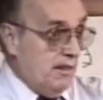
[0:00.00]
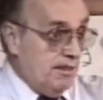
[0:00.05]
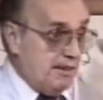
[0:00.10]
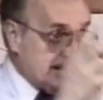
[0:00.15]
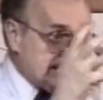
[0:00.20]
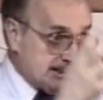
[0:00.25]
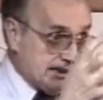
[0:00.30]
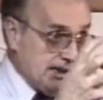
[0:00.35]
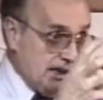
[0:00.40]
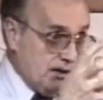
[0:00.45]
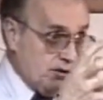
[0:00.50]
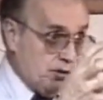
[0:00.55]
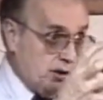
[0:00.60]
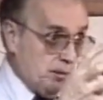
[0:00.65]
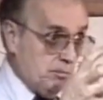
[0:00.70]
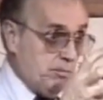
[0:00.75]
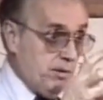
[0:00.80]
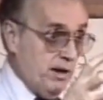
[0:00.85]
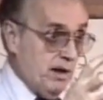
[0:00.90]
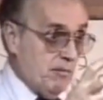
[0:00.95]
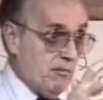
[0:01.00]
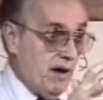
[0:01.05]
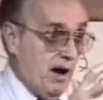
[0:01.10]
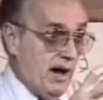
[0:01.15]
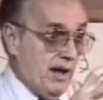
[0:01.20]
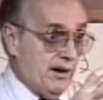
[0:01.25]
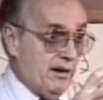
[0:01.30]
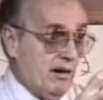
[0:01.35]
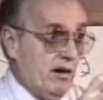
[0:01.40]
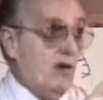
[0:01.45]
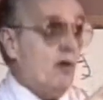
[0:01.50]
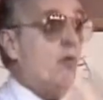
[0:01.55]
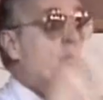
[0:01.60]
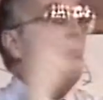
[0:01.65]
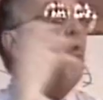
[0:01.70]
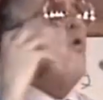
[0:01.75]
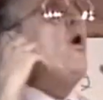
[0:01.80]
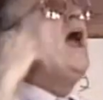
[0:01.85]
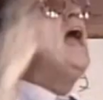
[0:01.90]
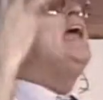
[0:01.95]
this thing called Pia Mater,
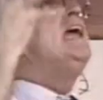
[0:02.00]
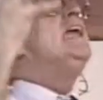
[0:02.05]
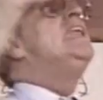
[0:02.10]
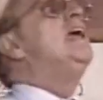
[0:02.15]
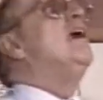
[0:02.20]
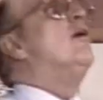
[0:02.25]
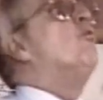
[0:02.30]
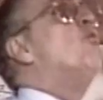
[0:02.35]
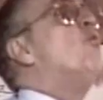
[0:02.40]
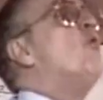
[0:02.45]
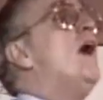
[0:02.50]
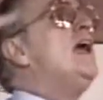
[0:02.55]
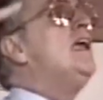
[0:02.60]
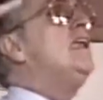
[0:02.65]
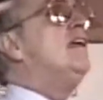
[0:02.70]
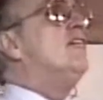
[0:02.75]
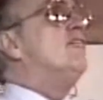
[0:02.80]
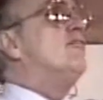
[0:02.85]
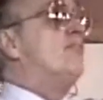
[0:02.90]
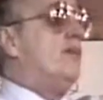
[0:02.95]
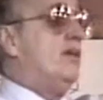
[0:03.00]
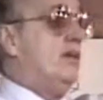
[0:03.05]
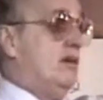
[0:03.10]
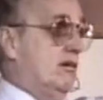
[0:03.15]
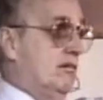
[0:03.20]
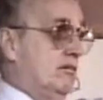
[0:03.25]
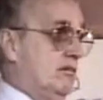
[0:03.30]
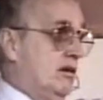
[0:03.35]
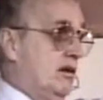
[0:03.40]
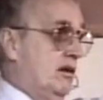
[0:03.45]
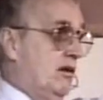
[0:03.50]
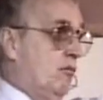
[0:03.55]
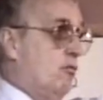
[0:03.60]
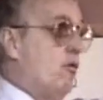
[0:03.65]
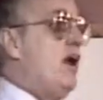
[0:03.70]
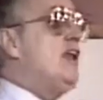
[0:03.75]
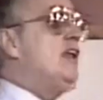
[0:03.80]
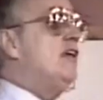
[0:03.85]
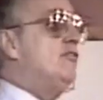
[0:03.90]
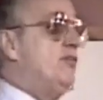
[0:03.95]
waiting, waiting for you,
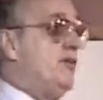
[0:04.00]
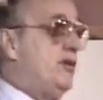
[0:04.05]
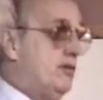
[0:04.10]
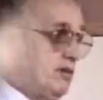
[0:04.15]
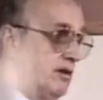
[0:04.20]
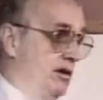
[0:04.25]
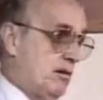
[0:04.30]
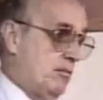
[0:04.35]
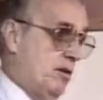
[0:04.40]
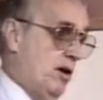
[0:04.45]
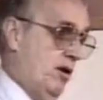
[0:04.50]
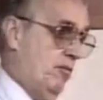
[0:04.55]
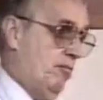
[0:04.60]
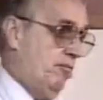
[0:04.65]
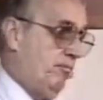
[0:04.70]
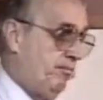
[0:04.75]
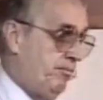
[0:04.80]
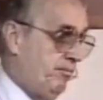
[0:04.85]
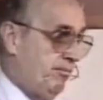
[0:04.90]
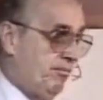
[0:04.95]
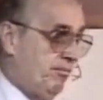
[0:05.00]
waiting for you to come home.